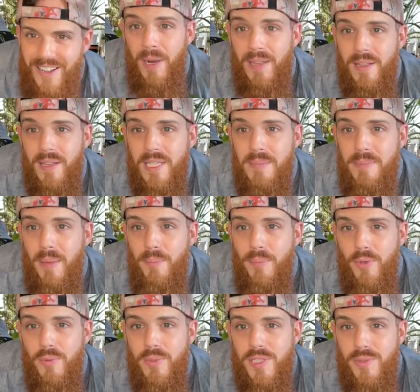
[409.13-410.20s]
My lucky
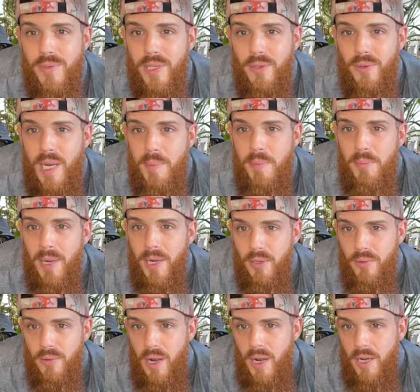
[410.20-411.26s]
bamboo was doing great, but my
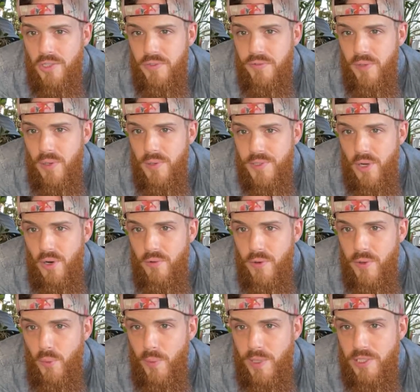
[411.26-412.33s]
garage froze
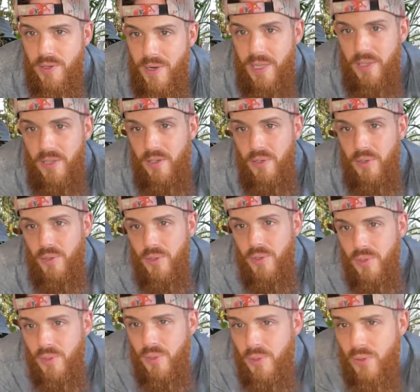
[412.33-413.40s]
over in the winter and it
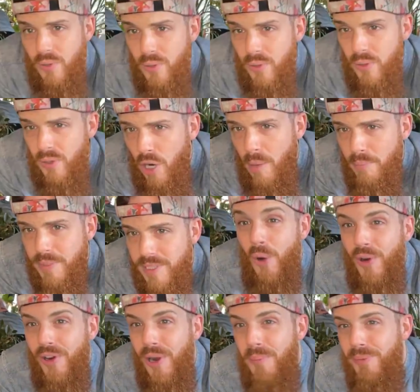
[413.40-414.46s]

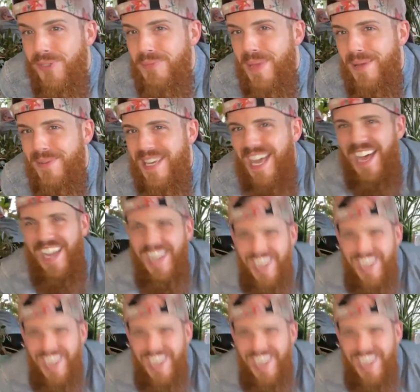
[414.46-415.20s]
crumpled maybe?